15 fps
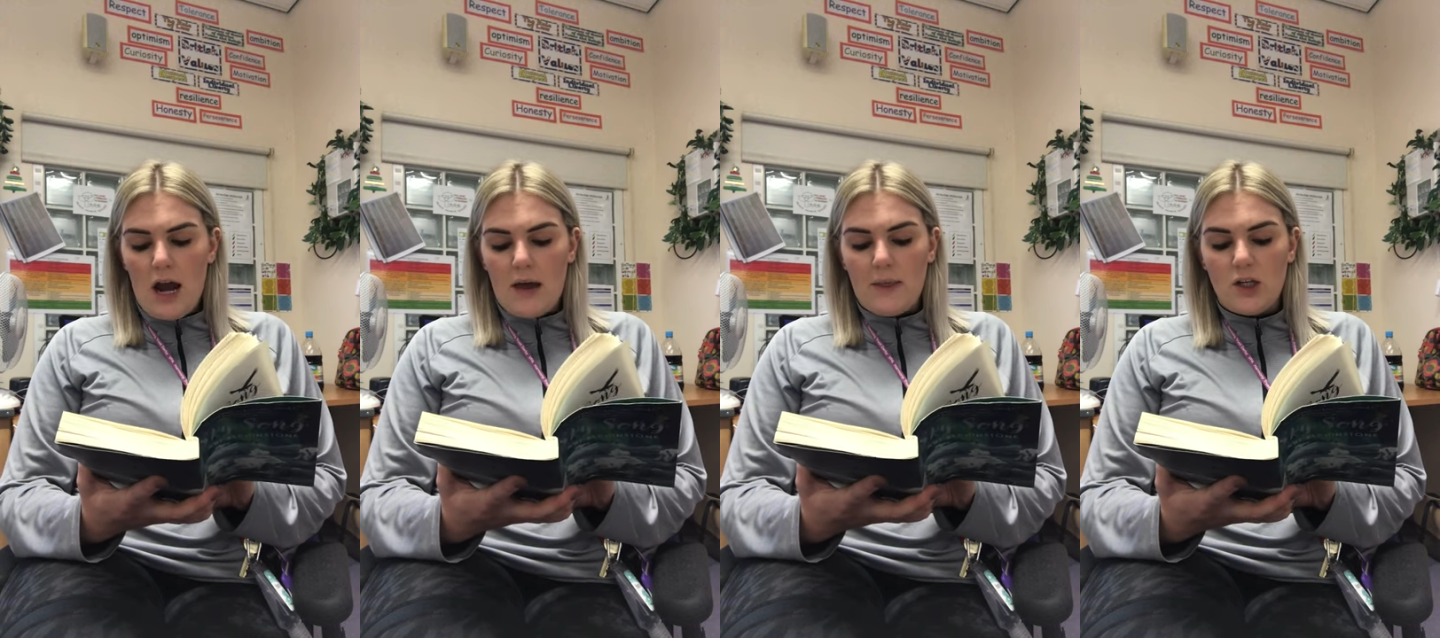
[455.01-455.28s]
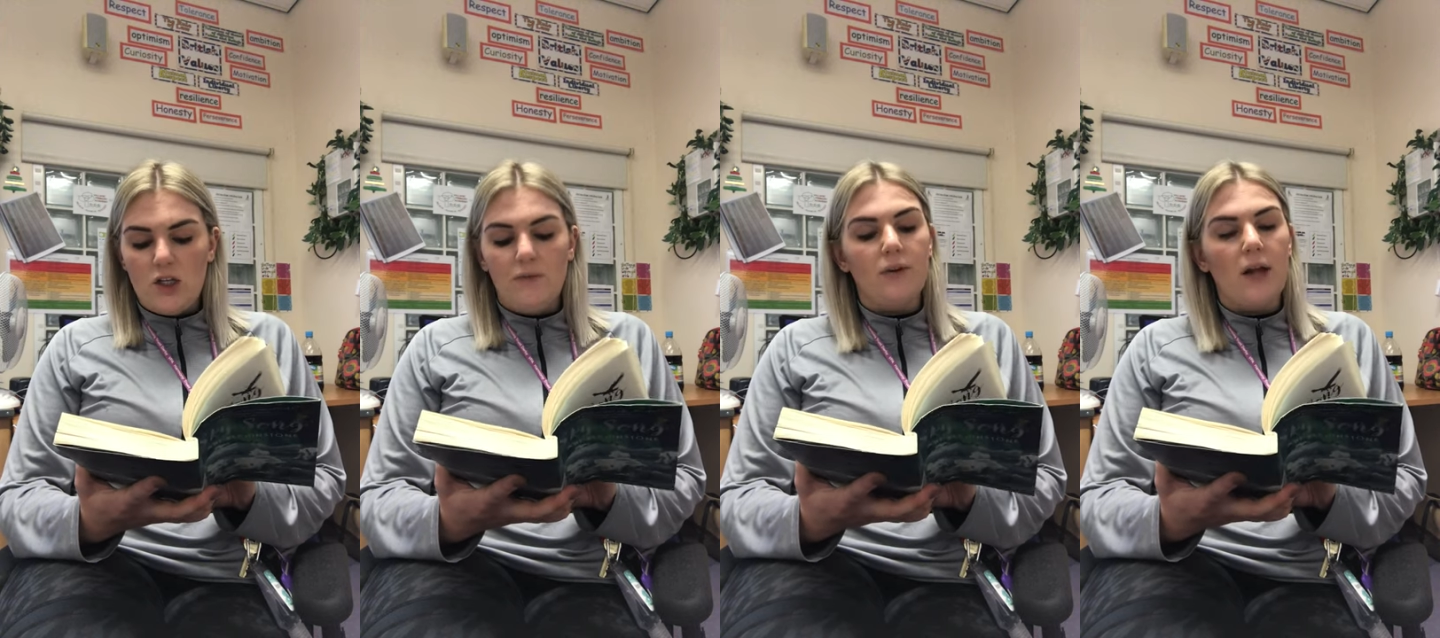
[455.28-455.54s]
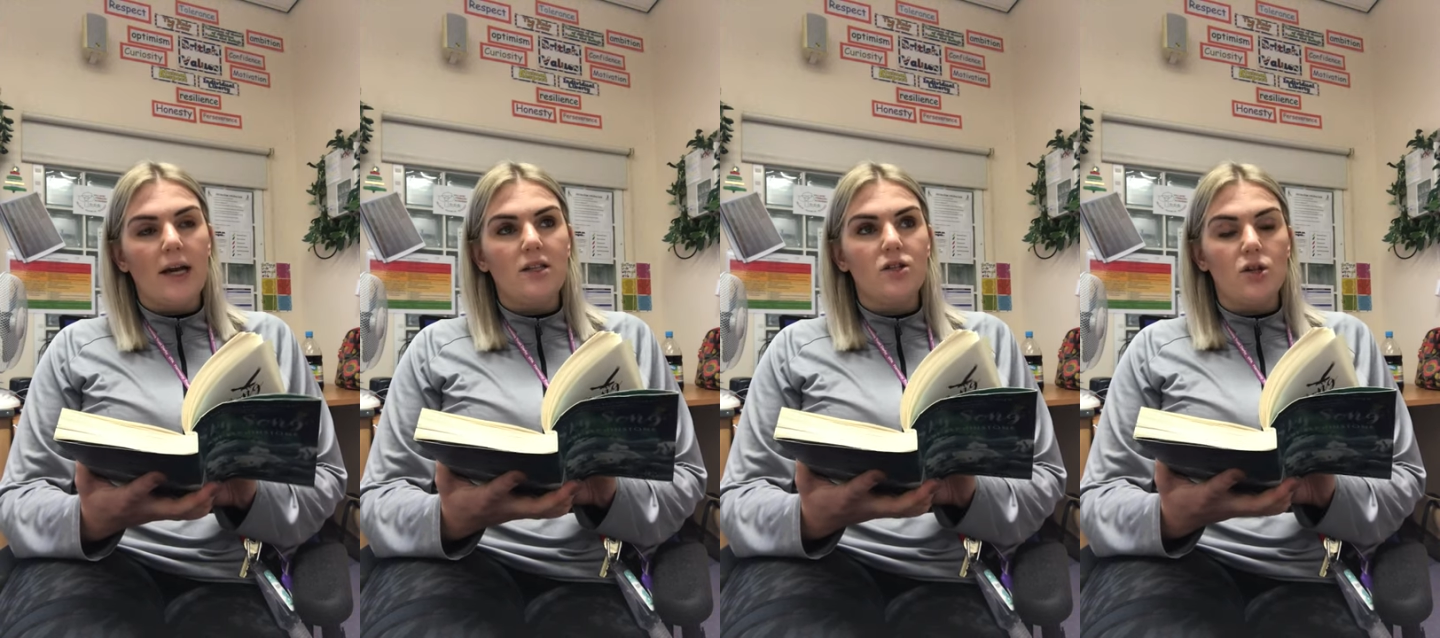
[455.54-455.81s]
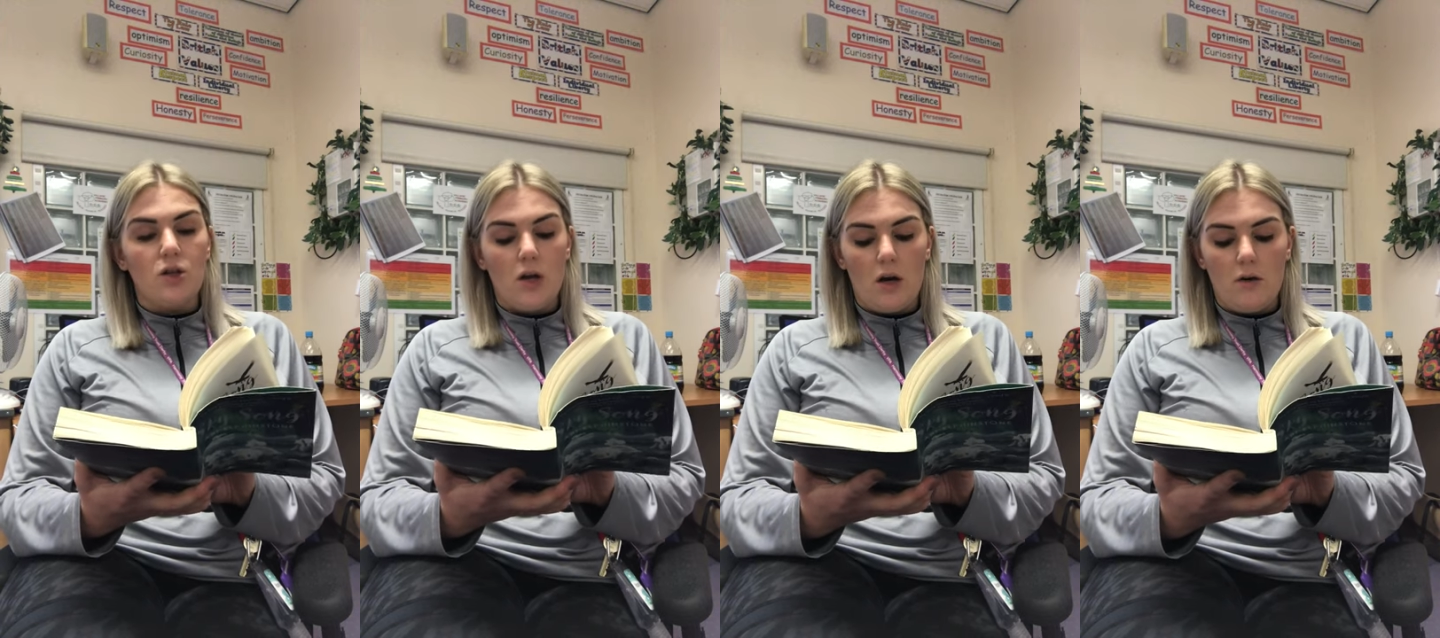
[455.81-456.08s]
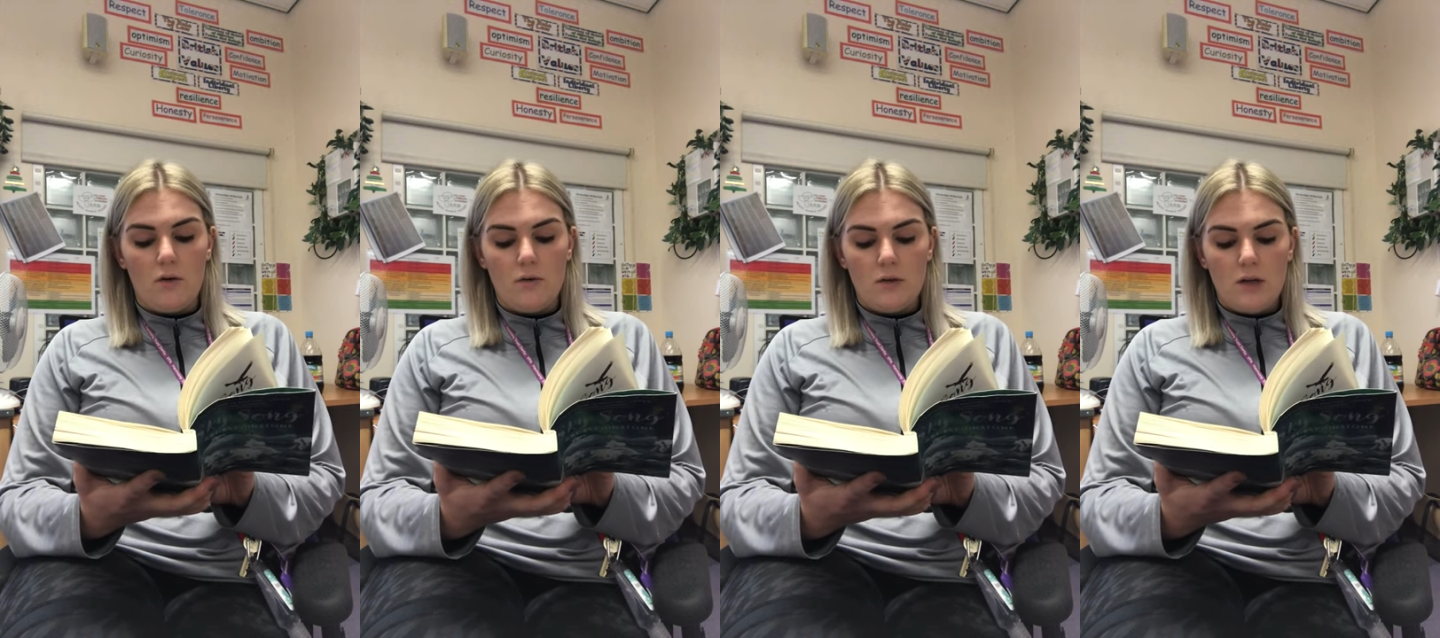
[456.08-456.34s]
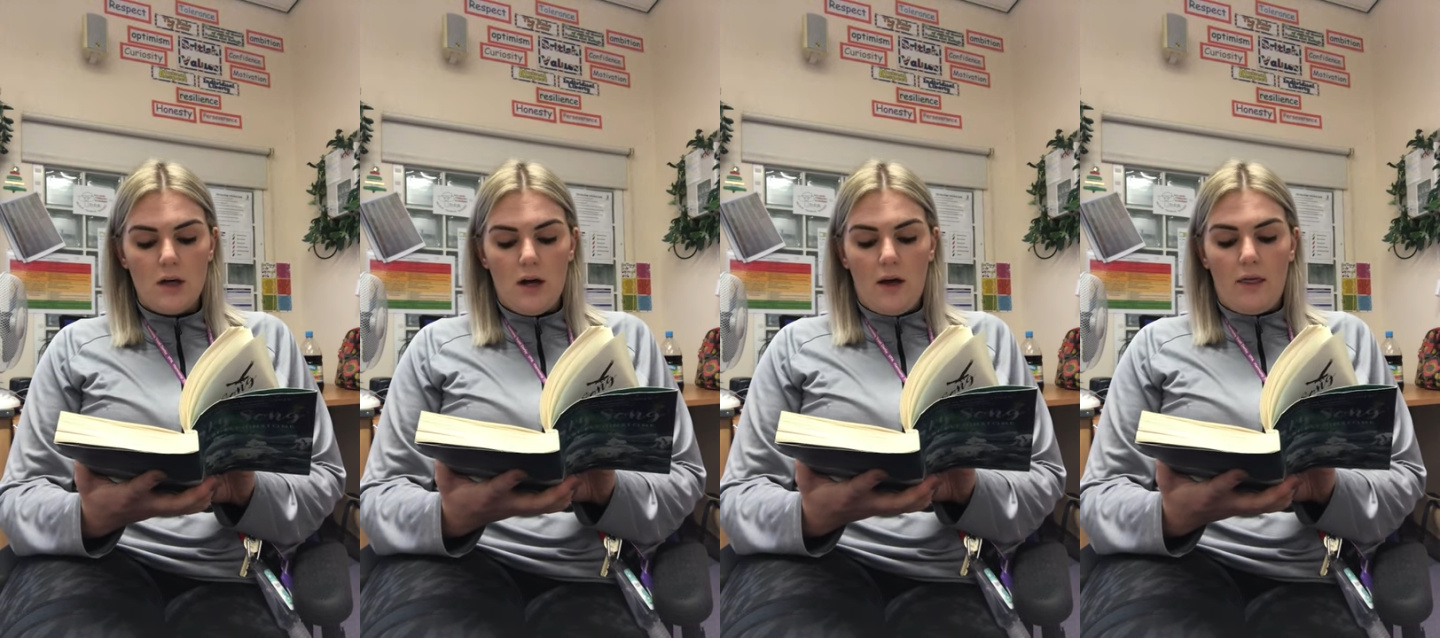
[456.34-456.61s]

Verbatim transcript: and then she flexed her toes.